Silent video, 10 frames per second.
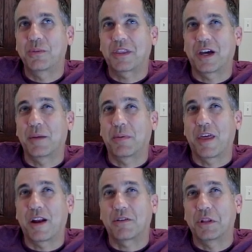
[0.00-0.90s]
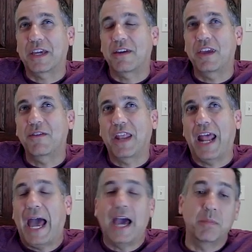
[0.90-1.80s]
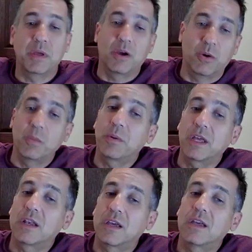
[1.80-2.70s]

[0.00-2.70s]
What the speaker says: about the hypothetical? Like, if it had been open,